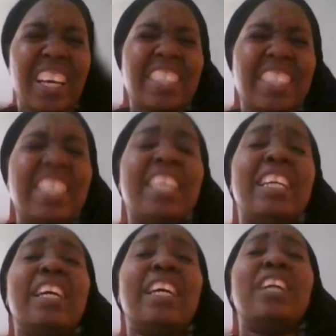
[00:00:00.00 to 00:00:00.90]

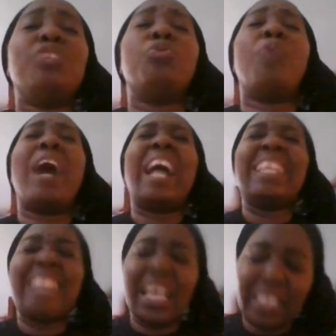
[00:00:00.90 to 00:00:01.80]
See, you are
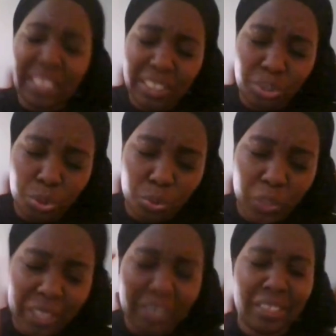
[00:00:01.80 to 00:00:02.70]
destined to
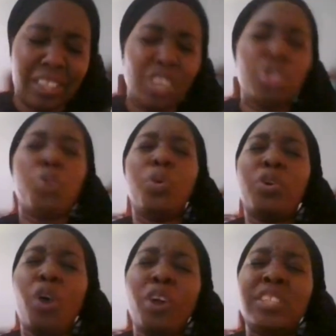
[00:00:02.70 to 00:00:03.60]
win. You will
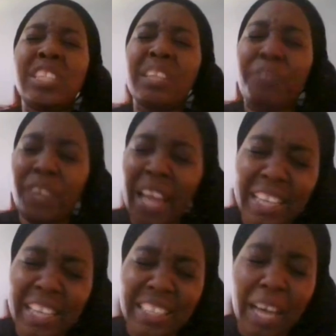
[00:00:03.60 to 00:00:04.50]
go sit for that
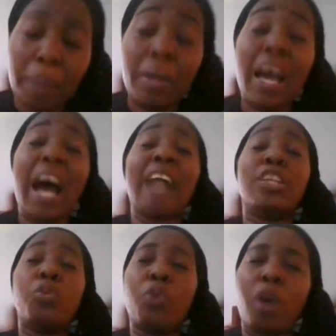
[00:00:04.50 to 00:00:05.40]
exam and
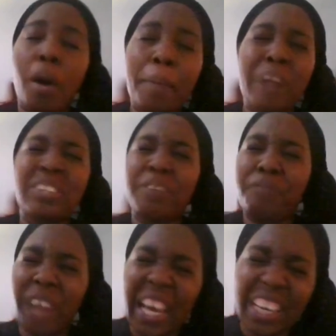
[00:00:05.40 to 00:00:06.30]
you will come out in
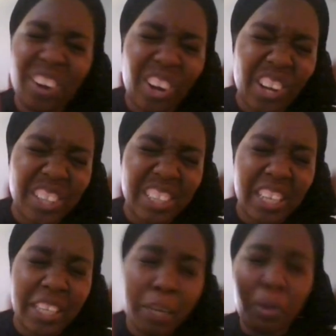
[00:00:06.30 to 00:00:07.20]
flying colors in
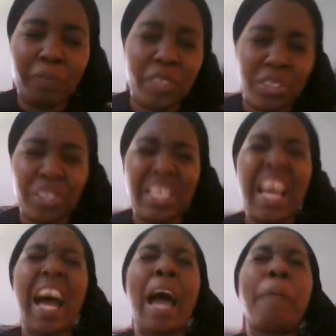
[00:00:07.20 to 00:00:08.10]
the name of Jesus.
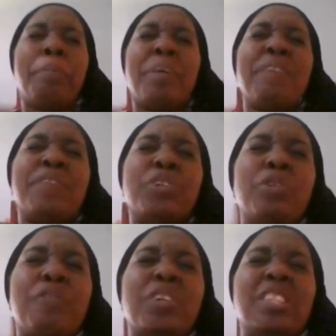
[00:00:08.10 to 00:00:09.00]
I pray for you
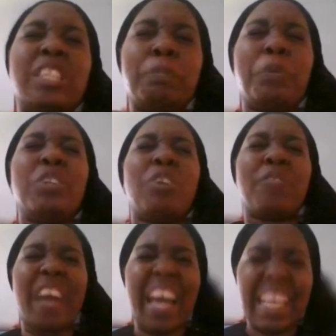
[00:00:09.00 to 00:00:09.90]
for the spirit of
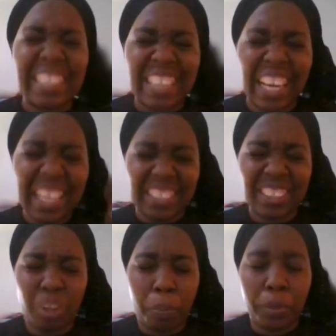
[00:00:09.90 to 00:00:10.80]

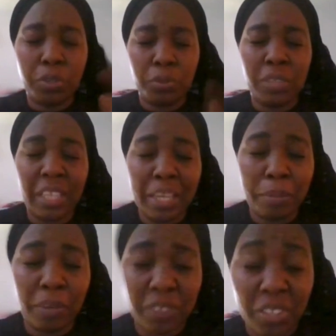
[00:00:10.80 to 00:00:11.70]
excellence upon you in the name
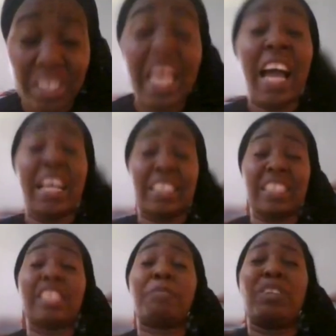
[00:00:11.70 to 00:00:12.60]
of Jesus. Yes,
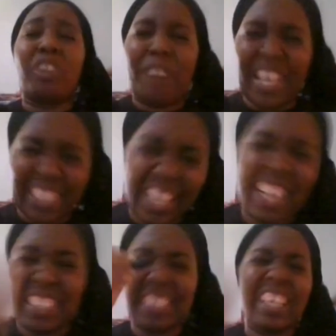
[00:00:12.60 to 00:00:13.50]
the spirit of
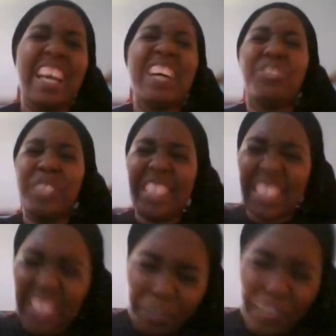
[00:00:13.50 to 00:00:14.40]
excellence.
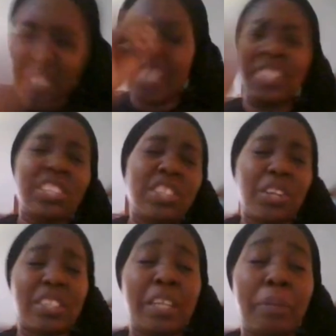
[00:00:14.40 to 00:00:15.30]
Receive it in
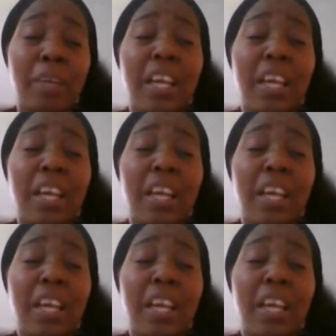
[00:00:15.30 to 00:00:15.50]
Jesus' name.